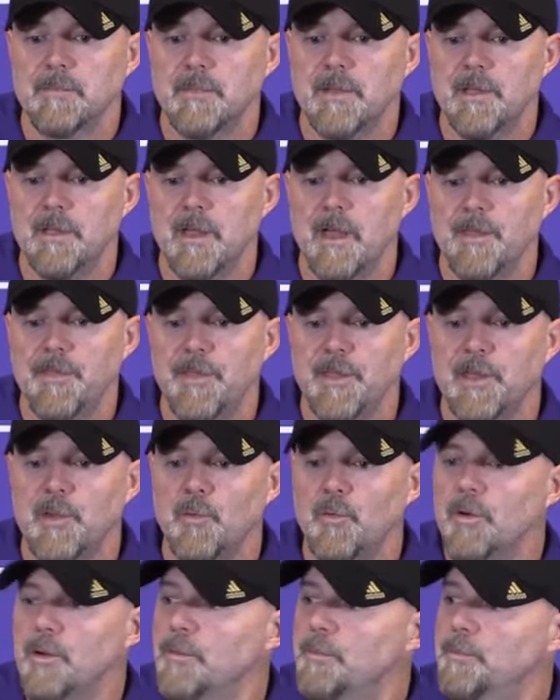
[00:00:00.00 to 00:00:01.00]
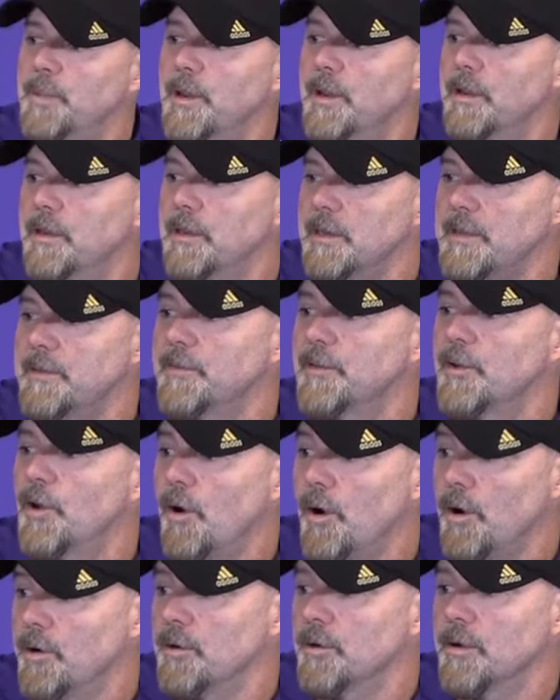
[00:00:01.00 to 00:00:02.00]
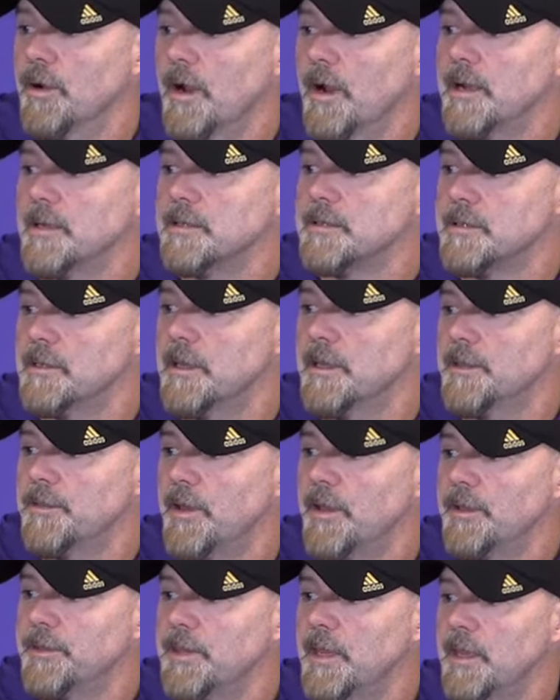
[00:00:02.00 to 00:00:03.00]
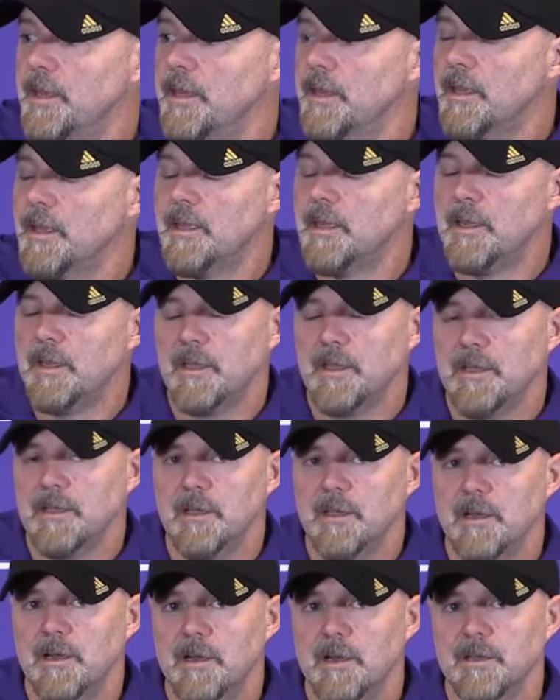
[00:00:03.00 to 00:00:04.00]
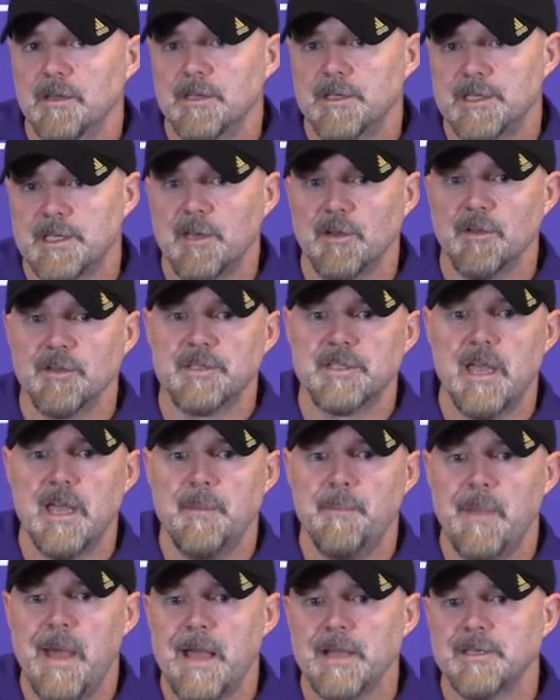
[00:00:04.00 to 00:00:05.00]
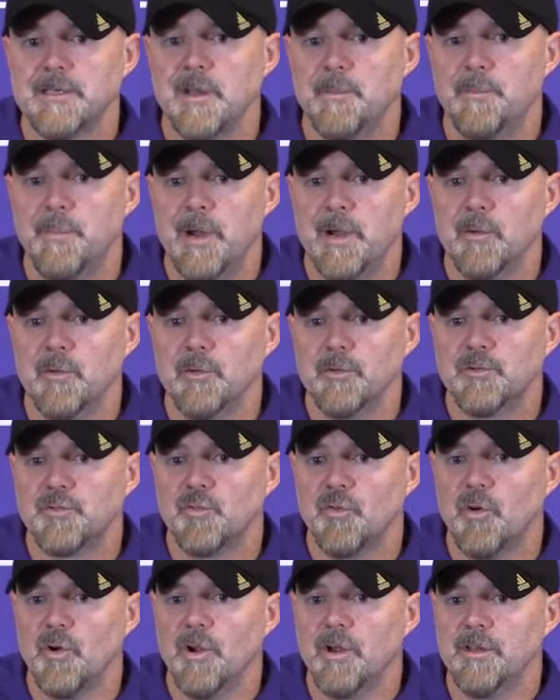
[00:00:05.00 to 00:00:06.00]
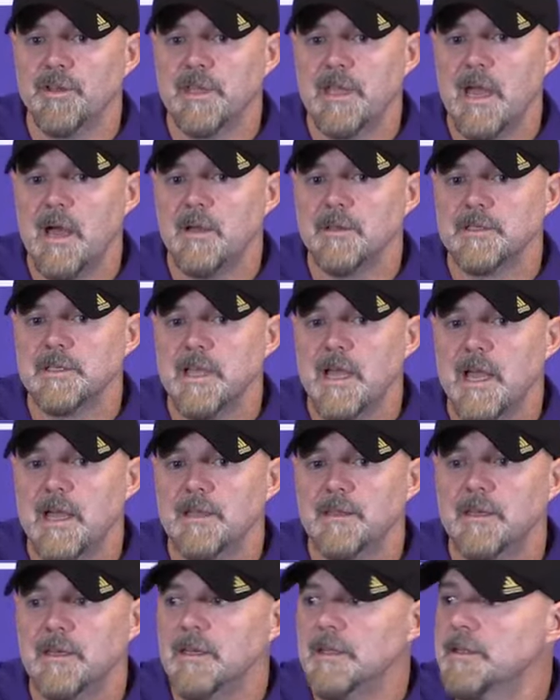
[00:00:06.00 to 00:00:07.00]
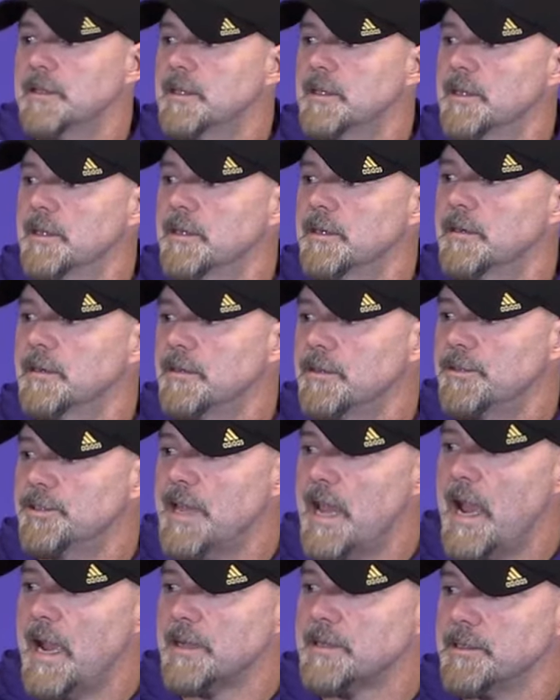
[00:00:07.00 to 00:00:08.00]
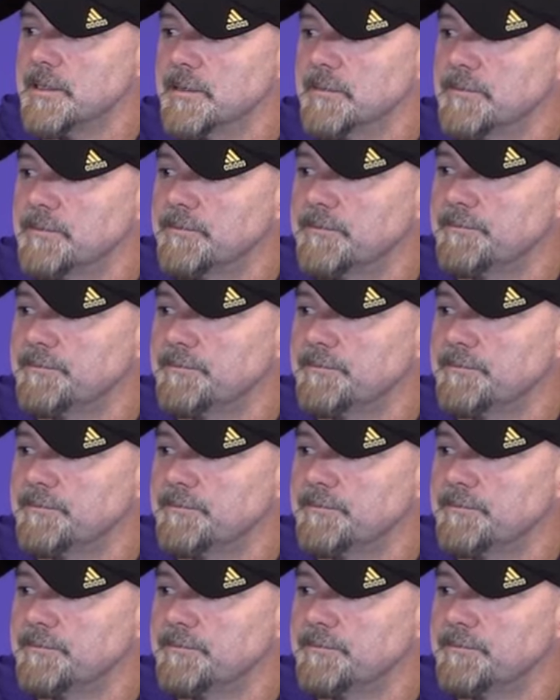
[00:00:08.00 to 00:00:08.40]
I think it would have been even harder, honestly. I thought that the skill set matched up better with Troy on the outside than it did Jackson.